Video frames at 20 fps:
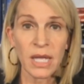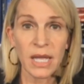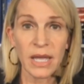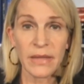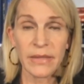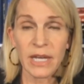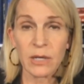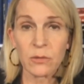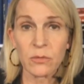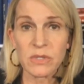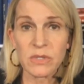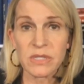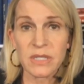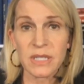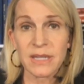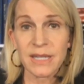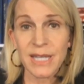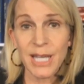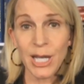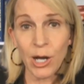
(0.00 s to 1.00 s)
And that was
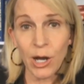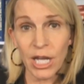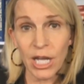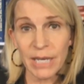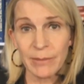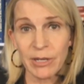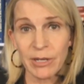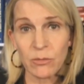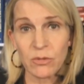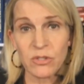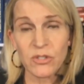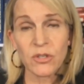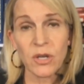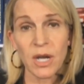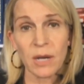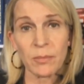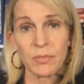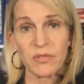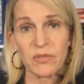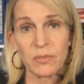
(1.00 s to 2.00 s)
that the economy was
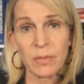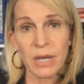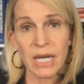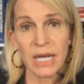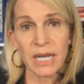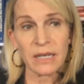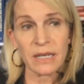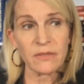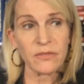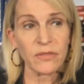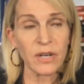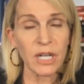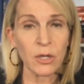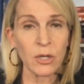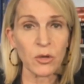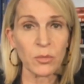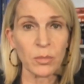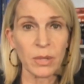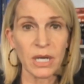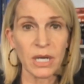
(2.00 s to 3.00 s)
top of mind,
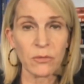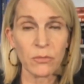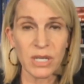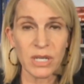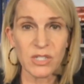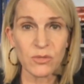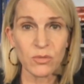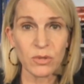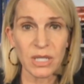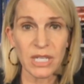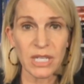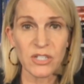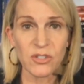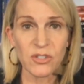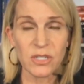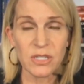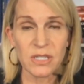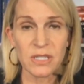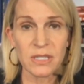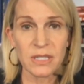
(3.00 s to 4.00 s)
followed by race
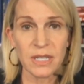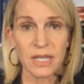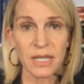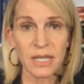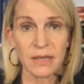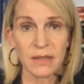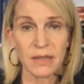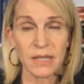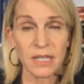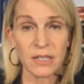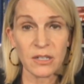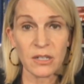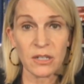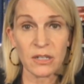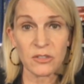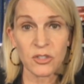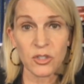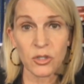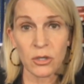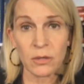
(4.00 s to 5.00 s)
relations, and then
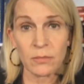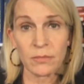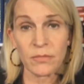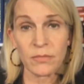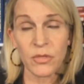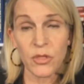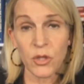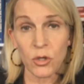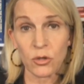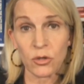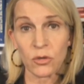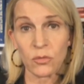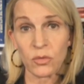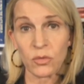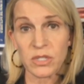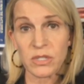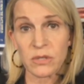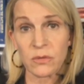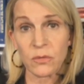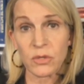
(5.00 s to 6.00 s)
a sharp third
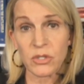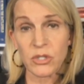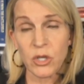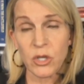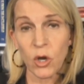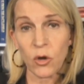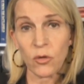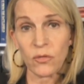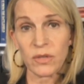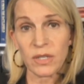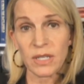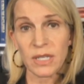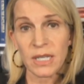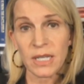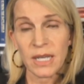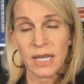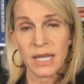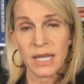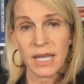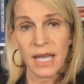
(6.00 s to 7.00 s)
was COVID.
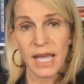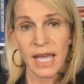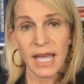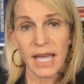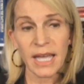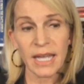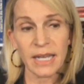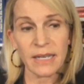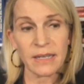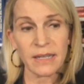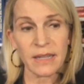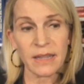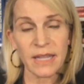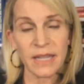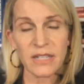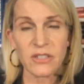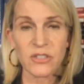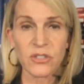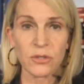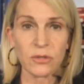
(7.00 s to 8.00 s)
And
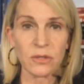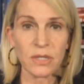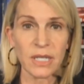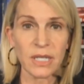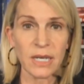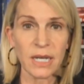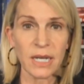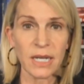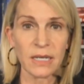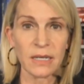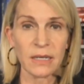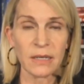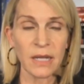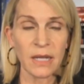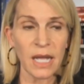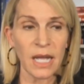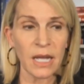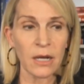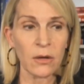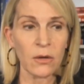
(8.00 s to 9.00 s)
that's certainly not
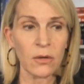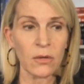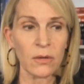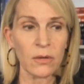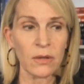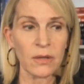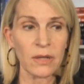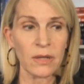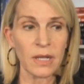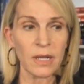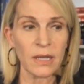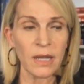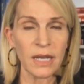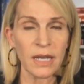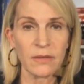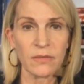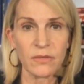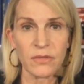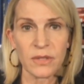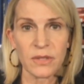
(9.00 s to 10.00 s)
how a
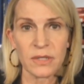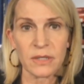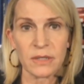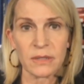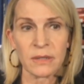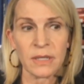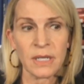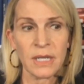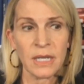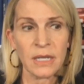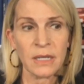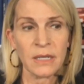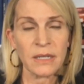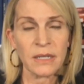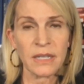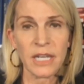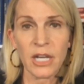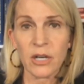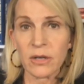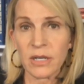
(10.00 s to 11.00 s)
lot of the
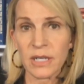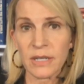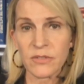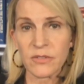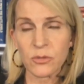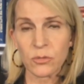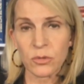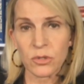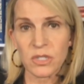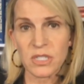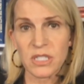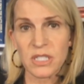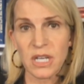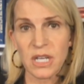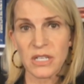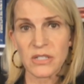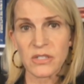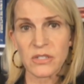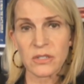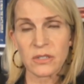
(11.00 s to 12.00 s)
narratives were
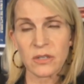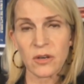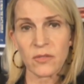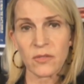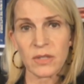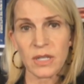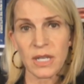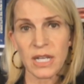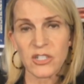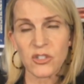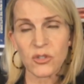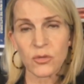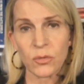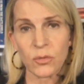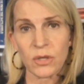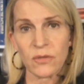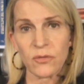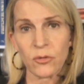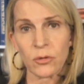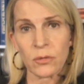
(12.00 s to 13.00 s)
discussed over the last
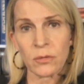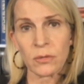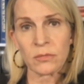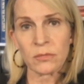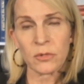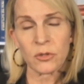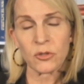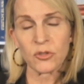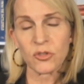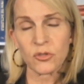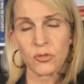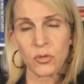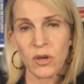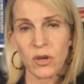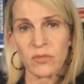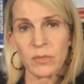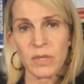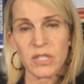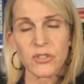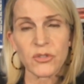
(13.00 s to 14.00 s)
24 or
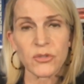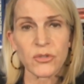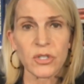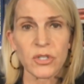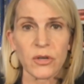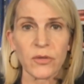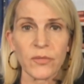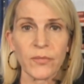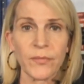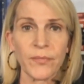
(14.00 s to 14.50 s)
12 months or so.